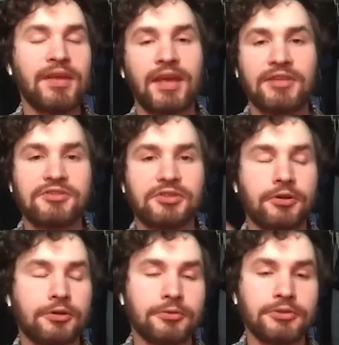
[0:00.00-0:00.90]
And
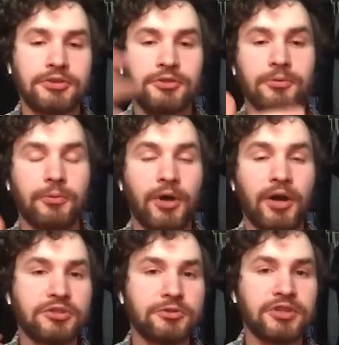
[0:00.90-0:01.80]
so you, uh,
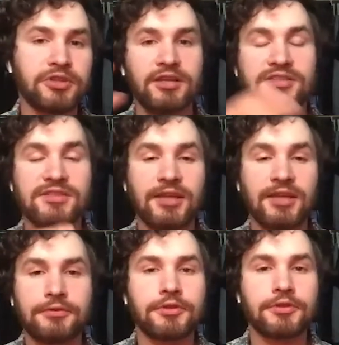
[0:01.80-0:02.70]
we do like a
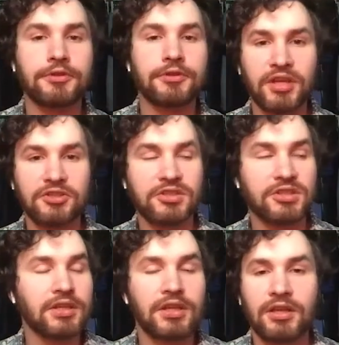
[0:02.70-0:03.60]
cipher
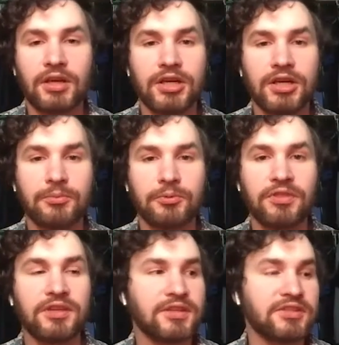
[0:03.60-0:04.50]
rotation um,
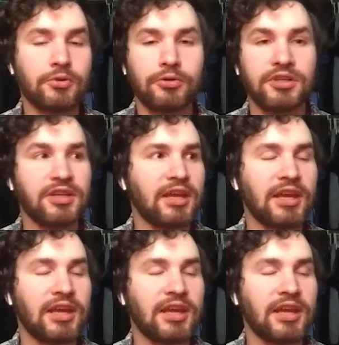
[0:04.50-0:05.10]
within Discord.